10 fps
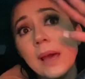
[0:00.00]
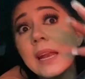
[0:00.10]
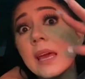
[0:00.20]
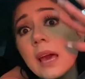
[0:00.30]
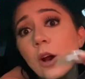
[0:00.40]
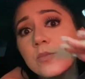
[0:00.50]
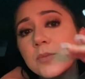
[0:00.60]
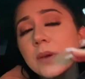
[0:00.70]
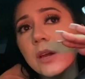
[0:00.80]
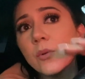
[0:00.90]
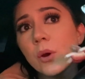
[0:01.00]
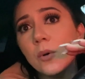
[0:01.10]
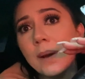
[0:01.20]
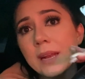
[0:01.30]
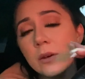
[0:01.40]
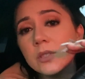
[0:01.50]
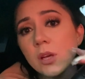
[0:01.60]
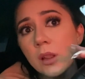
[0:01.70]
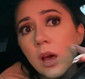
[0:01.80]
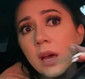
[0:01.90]
And it helped me grow my nails
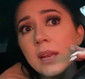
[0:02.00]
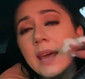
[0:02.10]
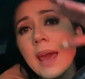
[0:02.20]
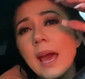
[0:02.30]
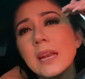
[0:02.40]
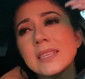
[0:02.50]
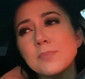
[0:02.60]
a lot. And it's